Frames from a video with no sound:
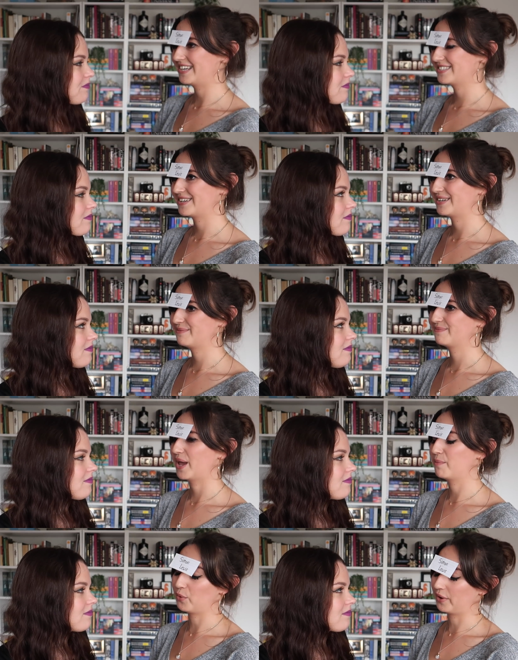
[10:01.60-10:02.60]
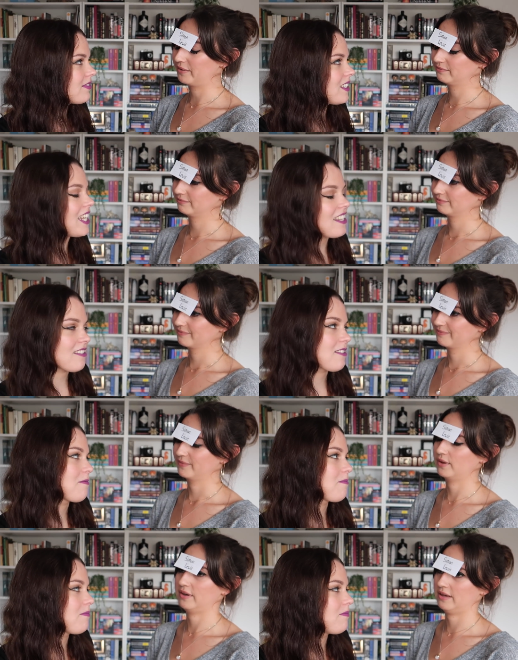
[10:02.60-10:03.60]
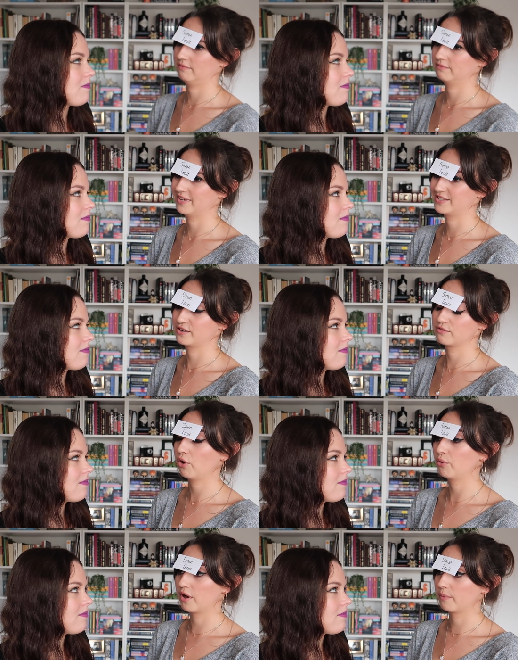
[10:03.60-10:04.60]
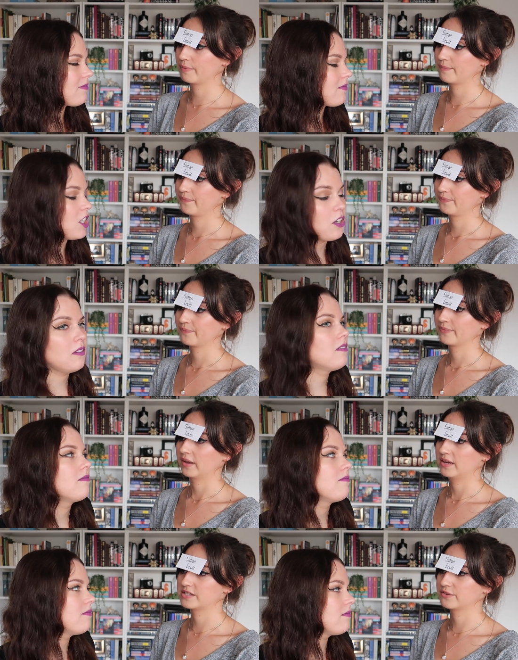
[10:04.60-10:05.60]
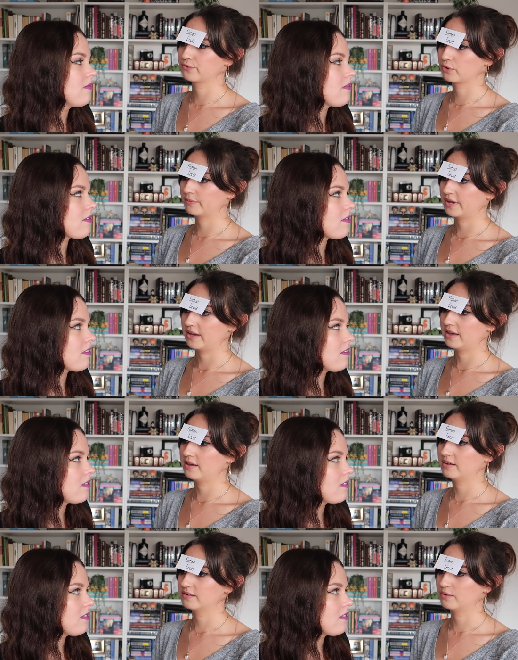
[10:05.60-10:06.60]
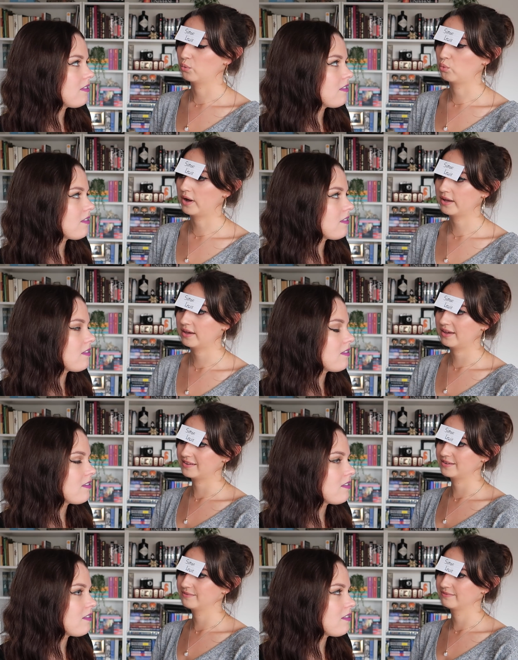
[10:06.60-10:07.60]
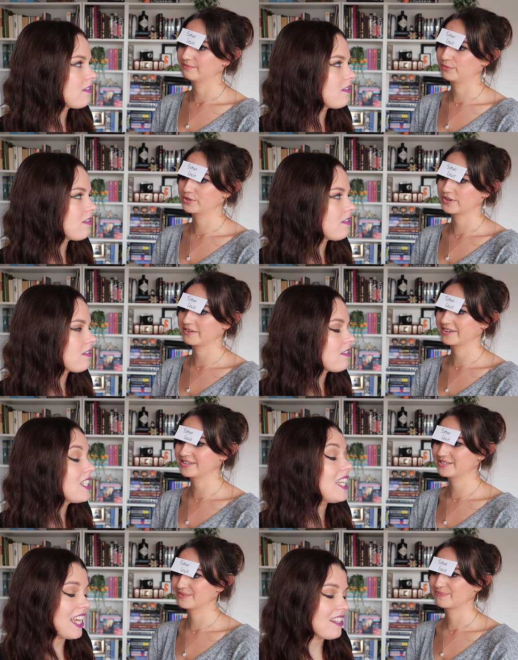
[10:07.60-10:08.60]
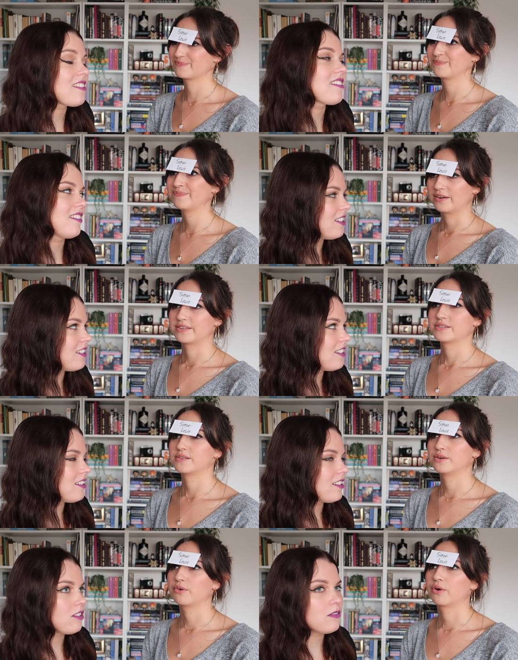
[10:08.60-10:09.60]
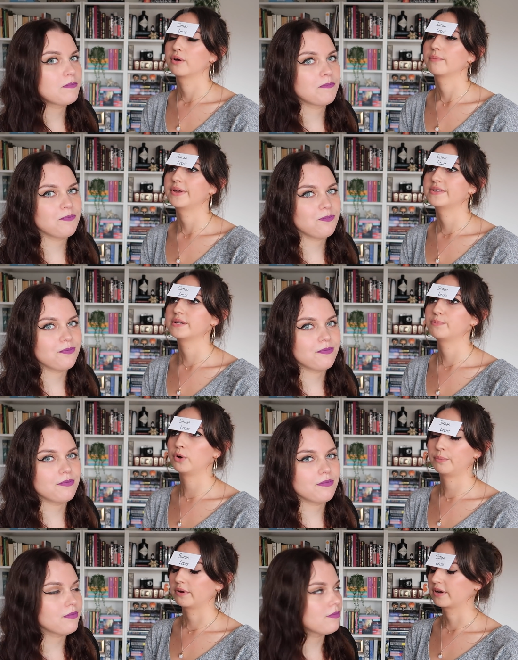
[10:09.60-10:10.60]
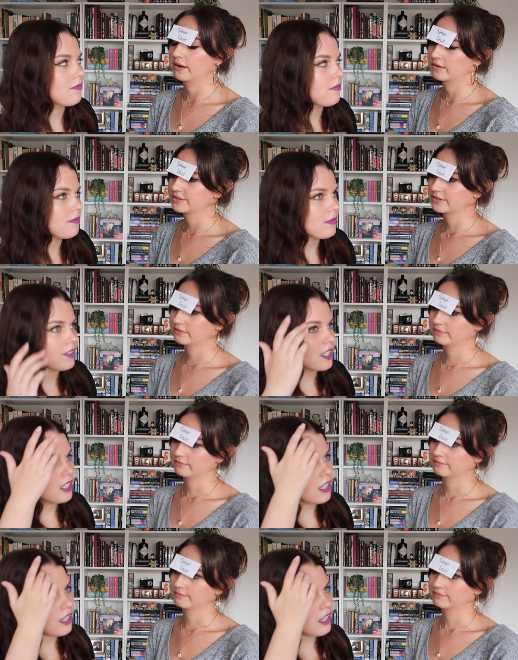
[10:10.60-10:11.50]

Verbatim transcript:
Speaker 1: Is it a boy? Yes. Okay. Is it a grown-up? No. Is it from a YA book series? Yes. Okay, so it's no grown-up. Is it a popular character?